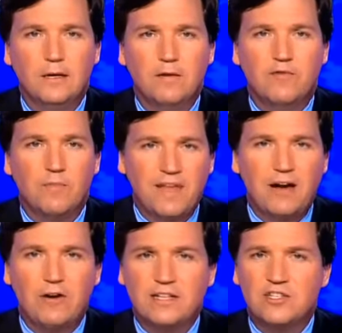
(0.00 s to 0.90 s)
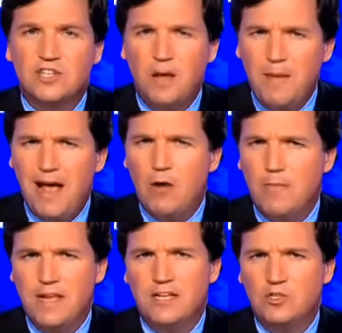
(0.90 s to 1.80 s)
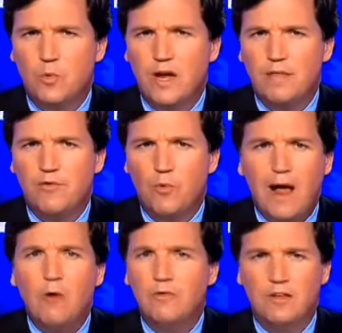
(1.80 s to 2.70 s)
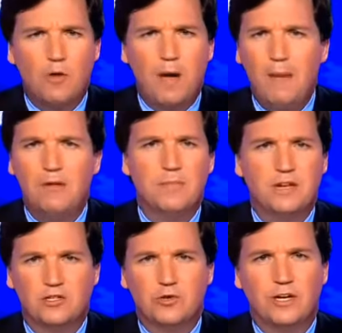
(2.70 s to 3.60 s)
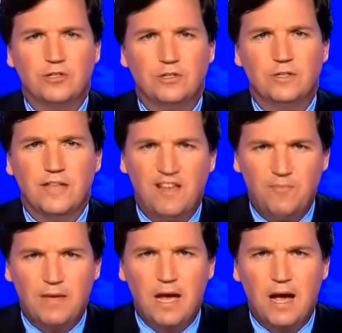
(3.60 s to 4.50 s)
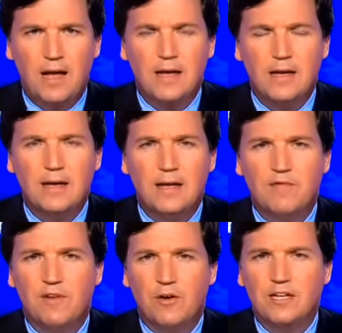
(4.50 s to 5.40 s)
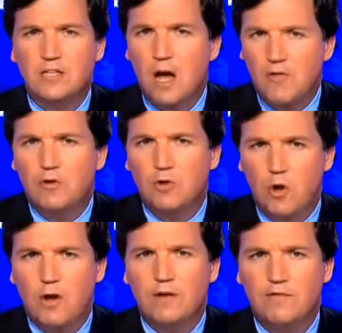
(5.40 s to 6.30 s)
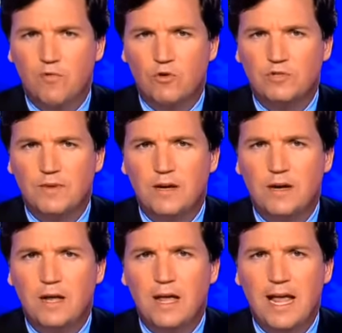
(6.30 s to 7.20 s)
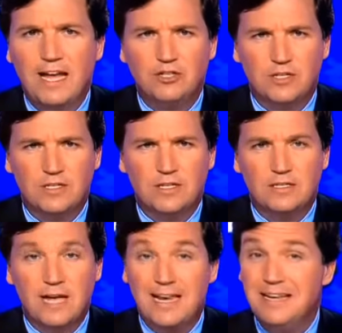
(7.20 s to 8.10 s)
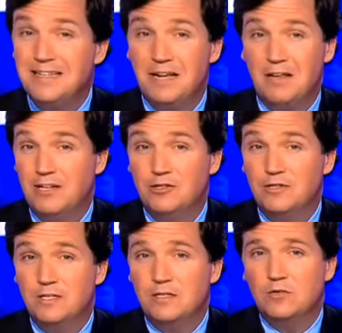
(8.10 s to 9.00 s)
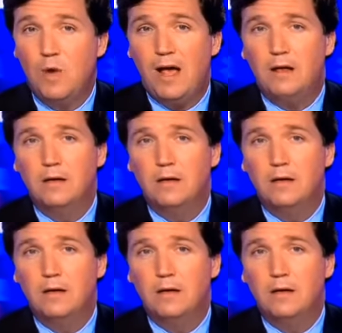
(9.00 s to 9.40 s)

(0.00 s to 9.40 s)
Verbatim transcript: From there, it somehow made its way throughout the Obama administration to the FBI and various other law enforcement agencies and intel agencies as well.